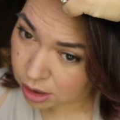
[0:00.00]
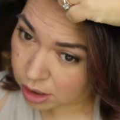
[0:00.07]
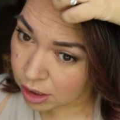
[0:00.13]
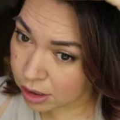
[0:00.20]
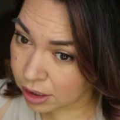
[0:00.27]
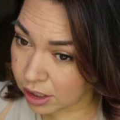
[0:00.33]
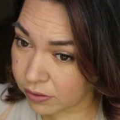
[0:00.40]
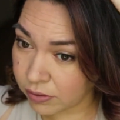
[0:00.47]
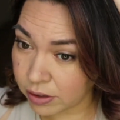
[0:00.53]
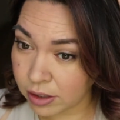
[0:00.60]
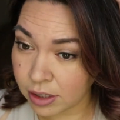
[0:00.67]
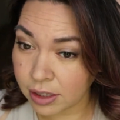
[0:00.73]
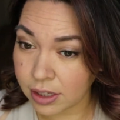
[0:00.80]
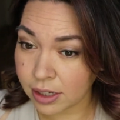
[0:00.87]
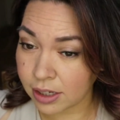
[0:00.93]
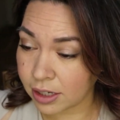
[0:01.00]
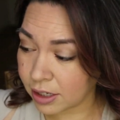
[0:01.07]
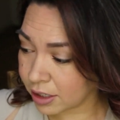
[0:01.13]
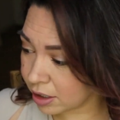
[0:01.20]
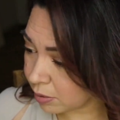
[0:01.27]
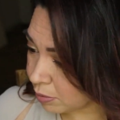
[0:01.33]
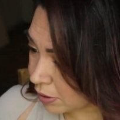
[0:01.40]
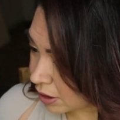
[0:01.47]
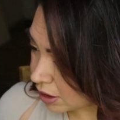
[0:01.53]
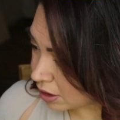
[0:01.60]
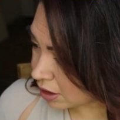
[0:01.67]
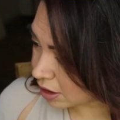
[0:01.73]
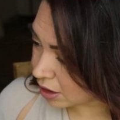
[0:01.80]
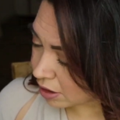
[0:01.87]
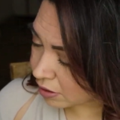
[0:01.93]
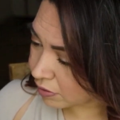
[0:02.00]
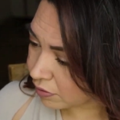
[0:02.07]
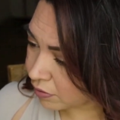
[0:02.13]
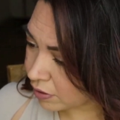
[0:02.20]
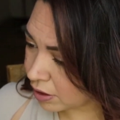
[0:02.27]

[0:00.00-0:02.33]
and give a little bit of